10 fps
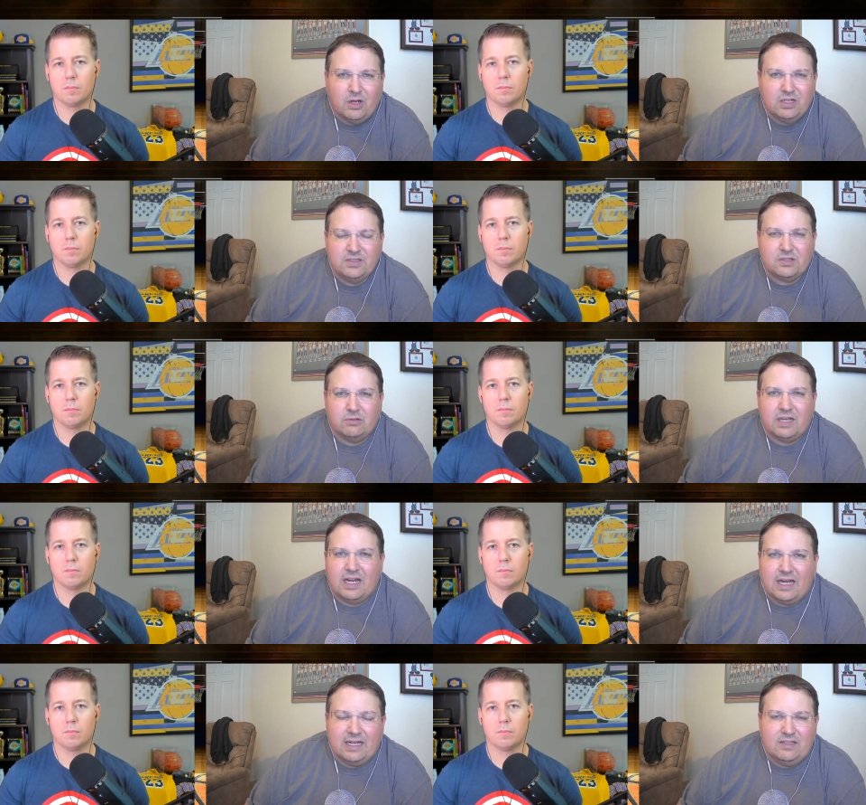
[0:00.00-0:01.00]
Speaker 1: on. So
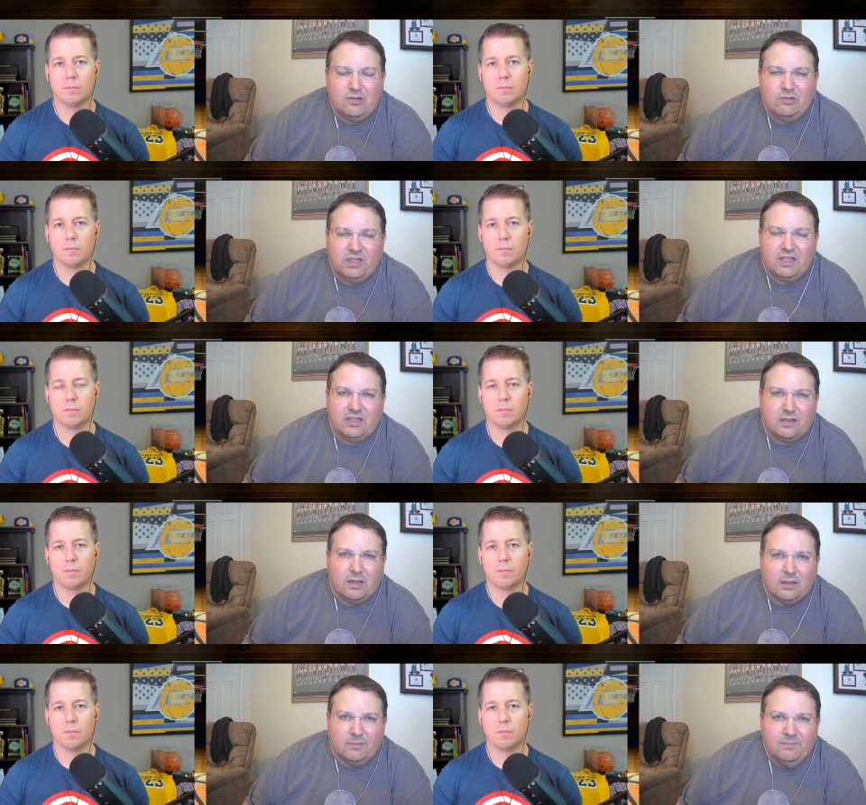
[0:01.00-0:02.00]
yeah, I do think
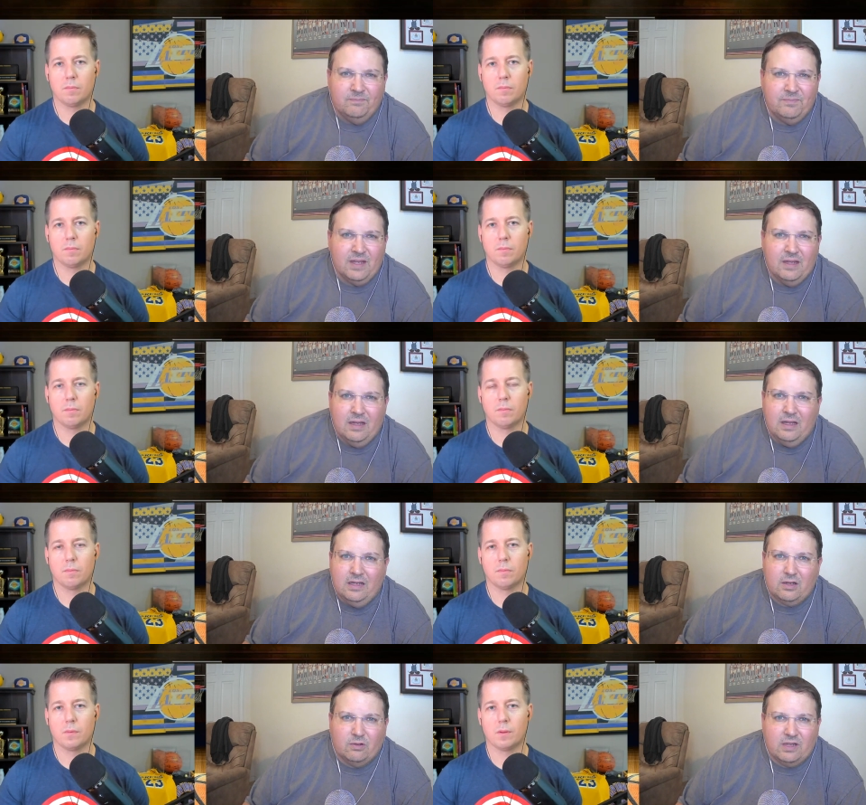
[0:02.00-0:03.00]
um,
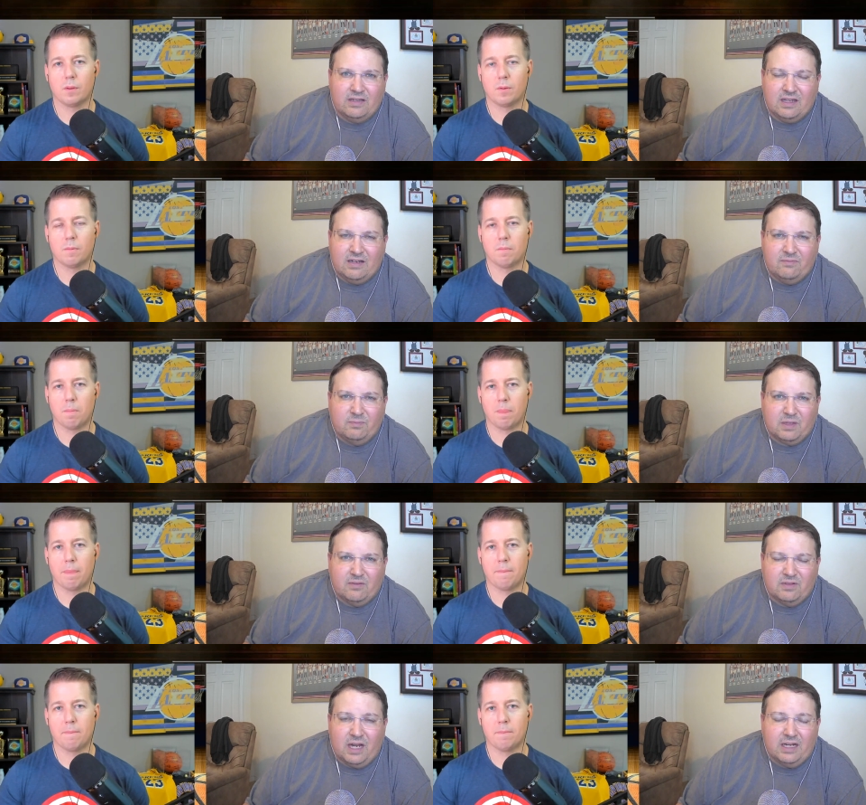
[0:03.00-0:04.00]
you know they they've
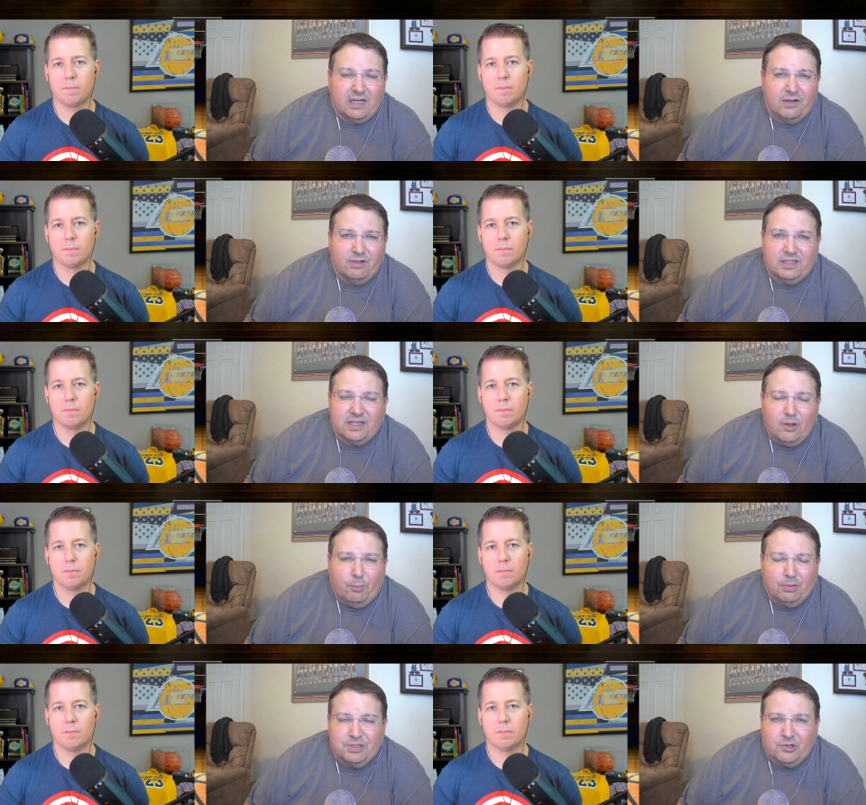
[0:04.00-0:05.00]
they've kind of get everything held
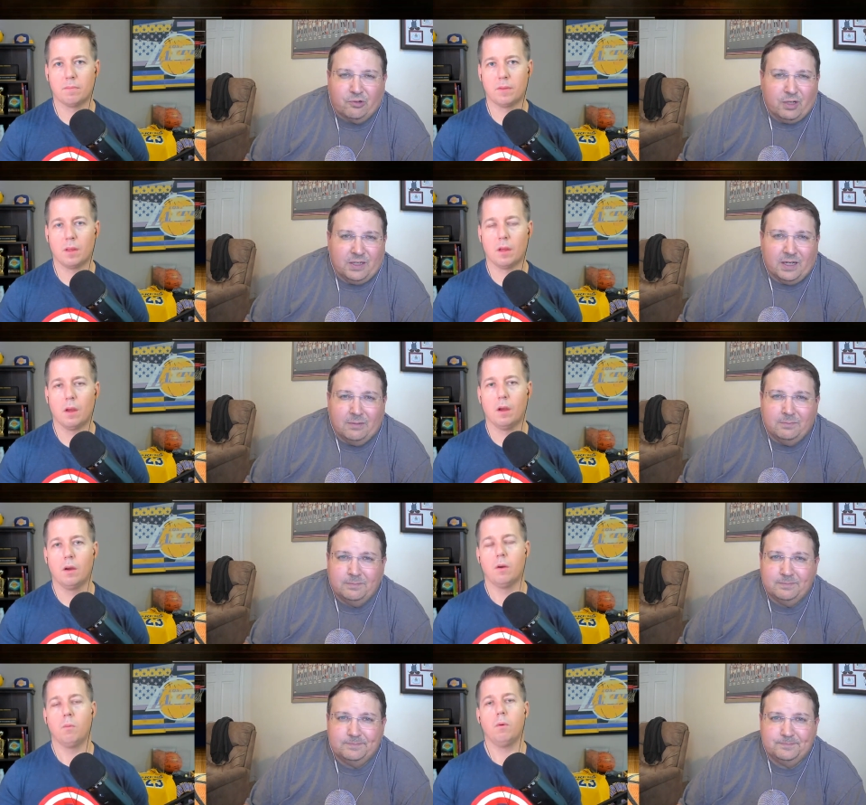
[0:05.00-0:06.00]
prisoner right now.
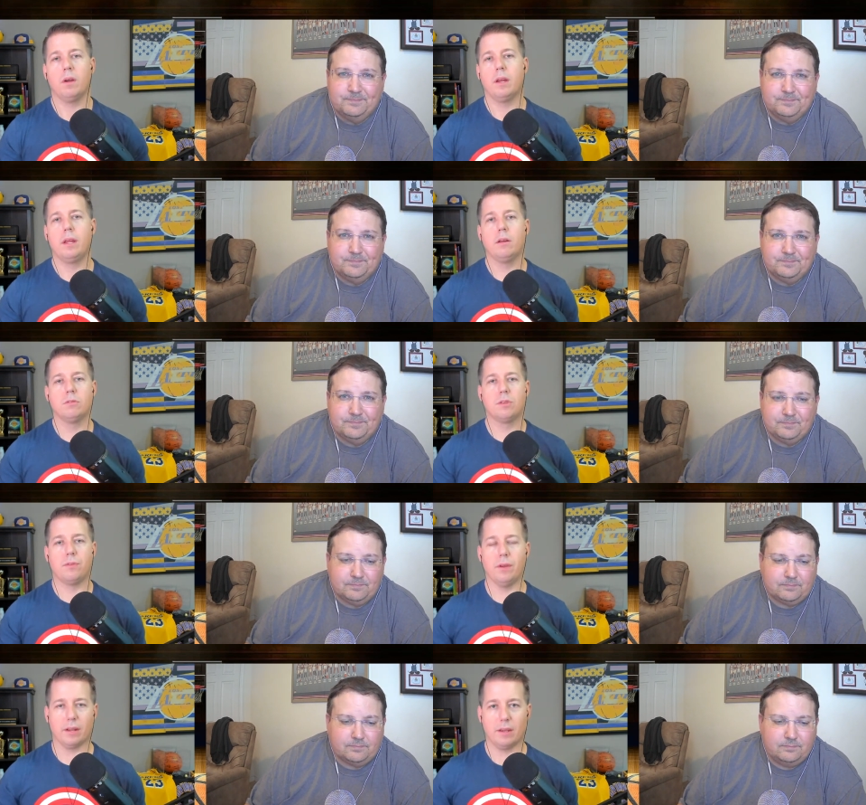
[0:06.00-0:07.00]
Speaker 2: Well, here's the
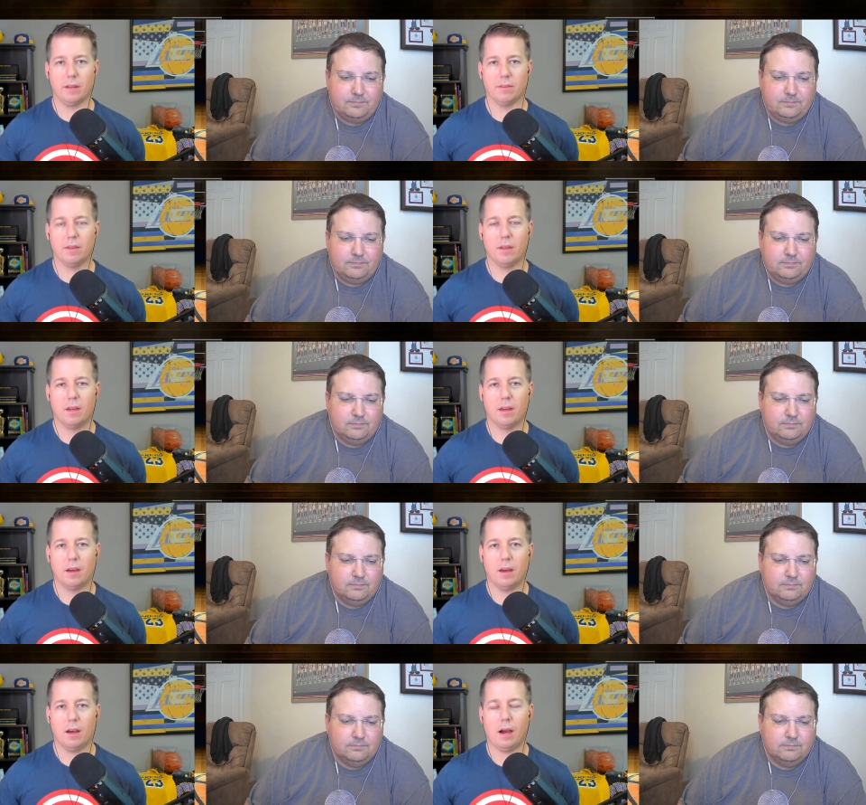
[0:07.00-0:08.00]
thing, Keith.
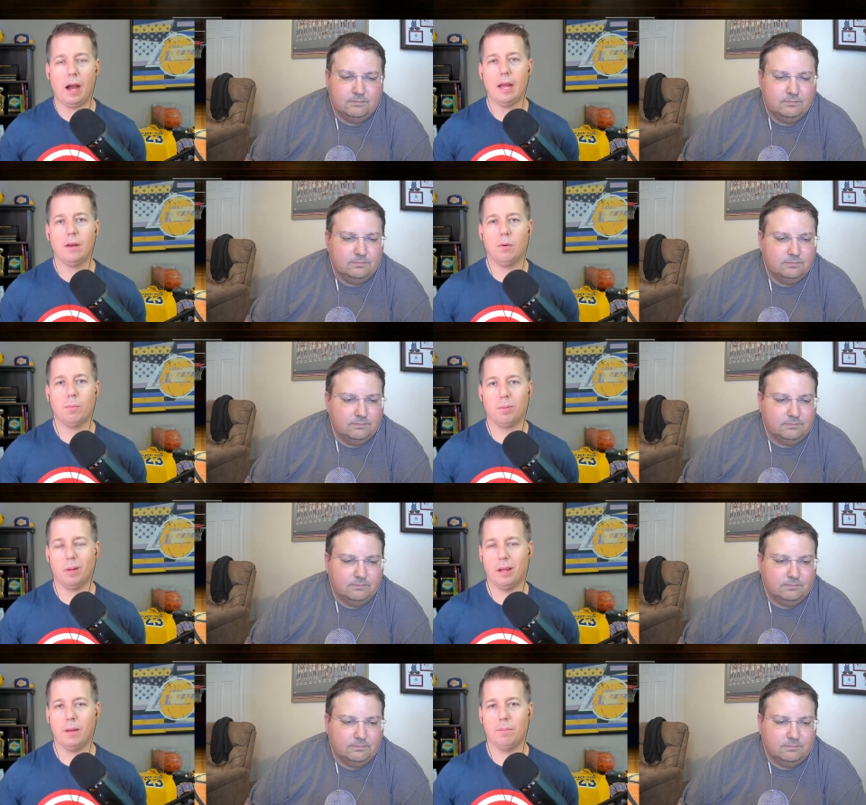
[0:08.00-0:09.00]
I don't
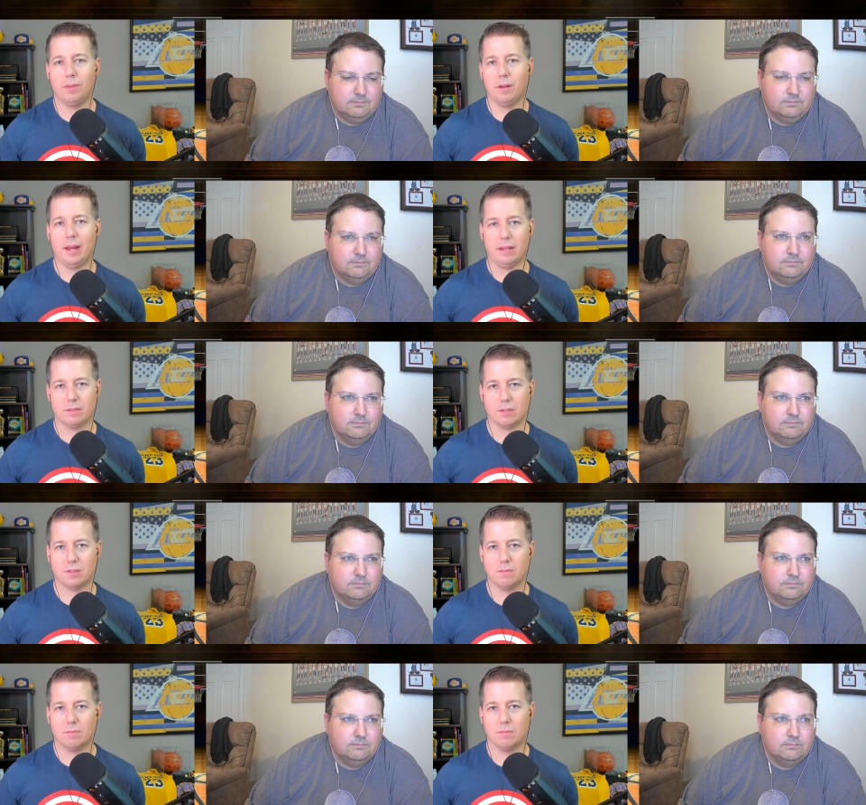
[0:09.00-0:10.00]
blame the Nets.
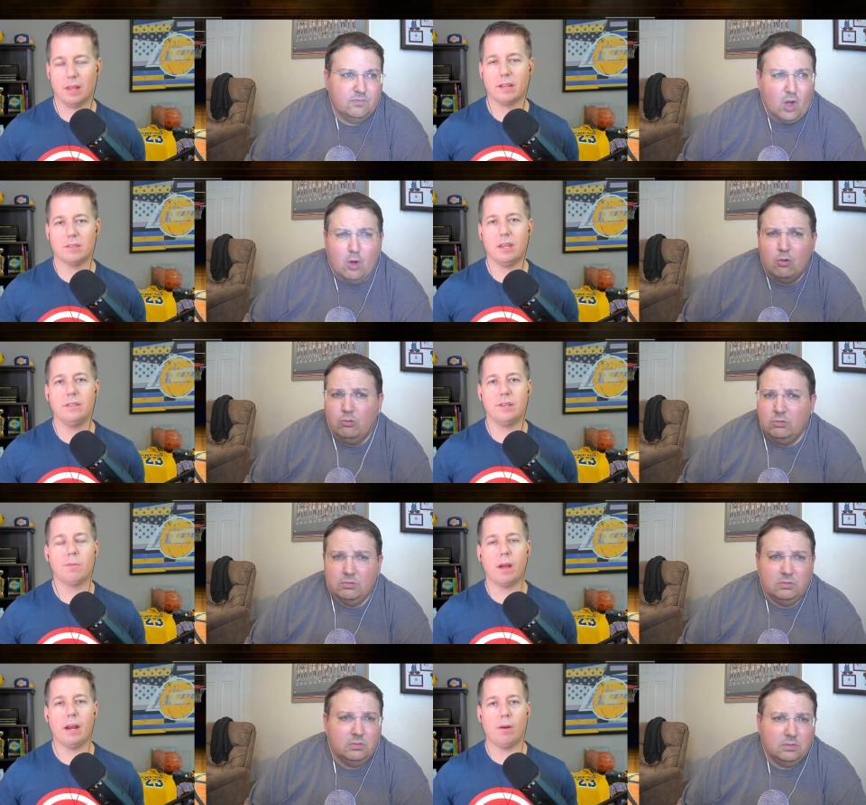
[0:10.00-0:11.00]
Like no. it's easy
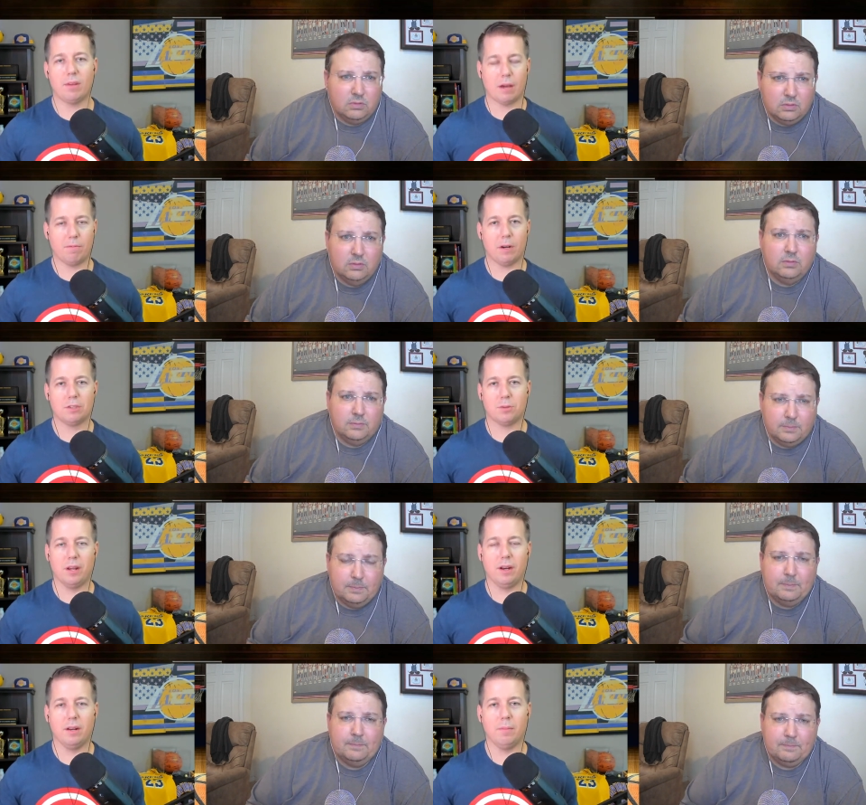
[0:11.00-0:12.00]
right now to get frustrated